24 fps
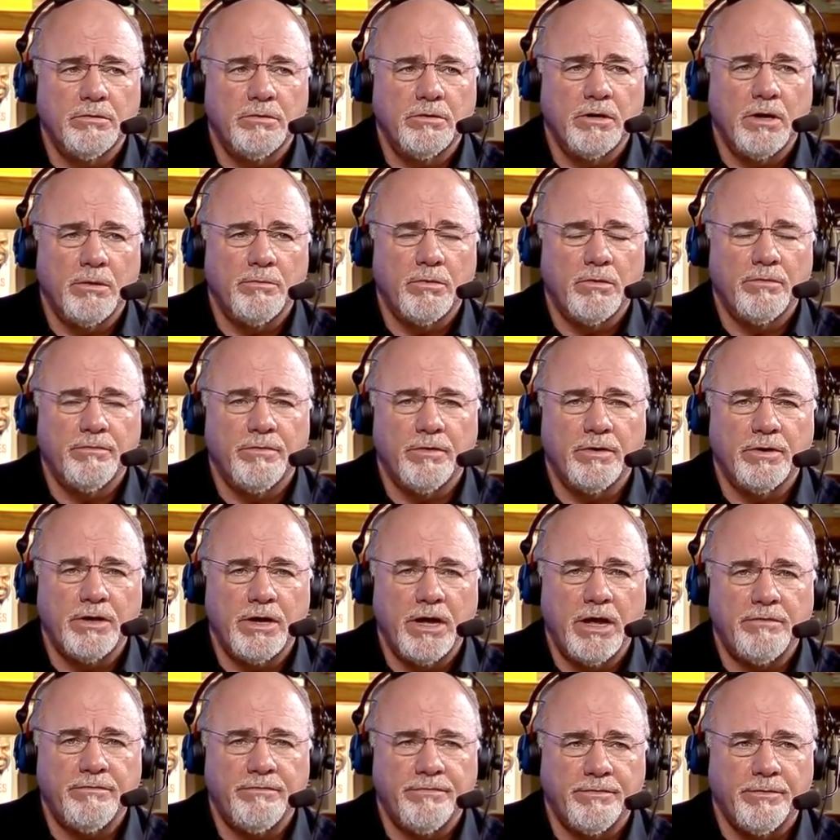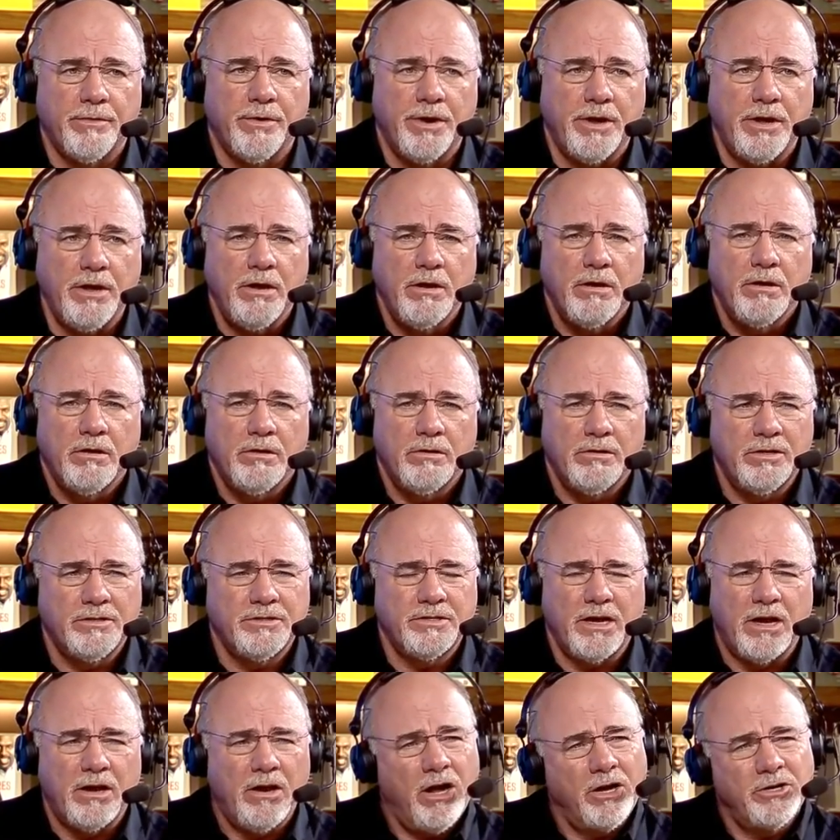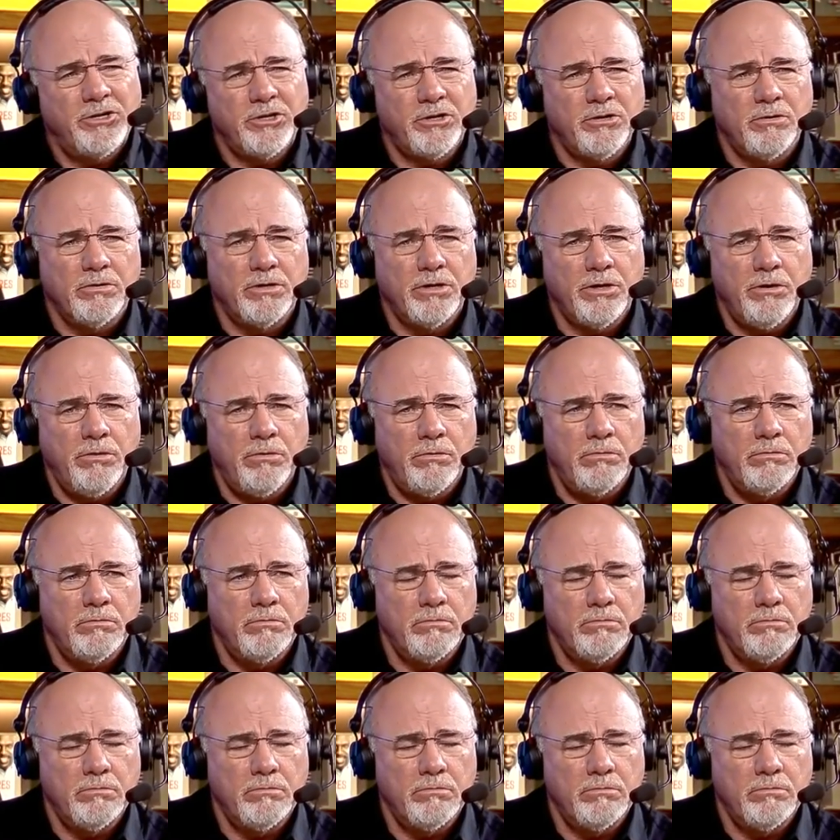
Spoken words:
number for debt-free. Is that logical to you?